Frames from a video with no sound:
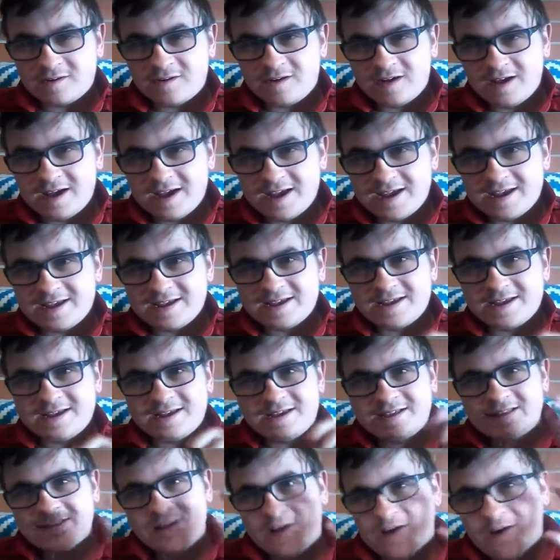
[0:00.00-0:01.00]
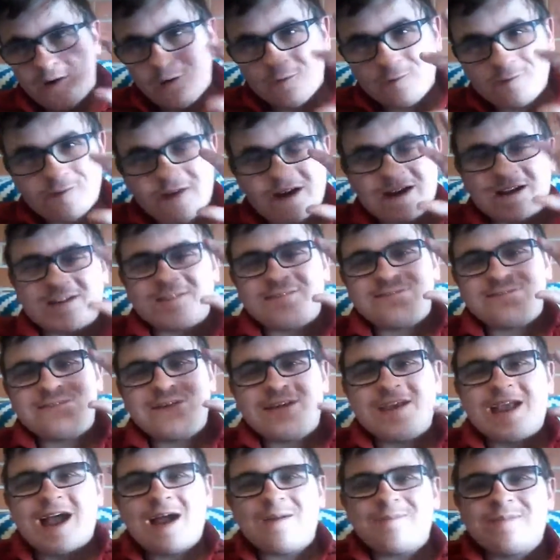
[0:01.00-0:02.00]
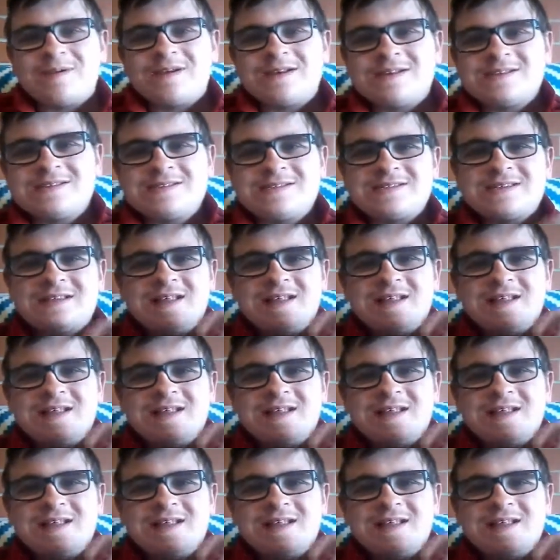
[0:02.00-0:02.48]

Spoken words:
right, the whole fucking thing happens.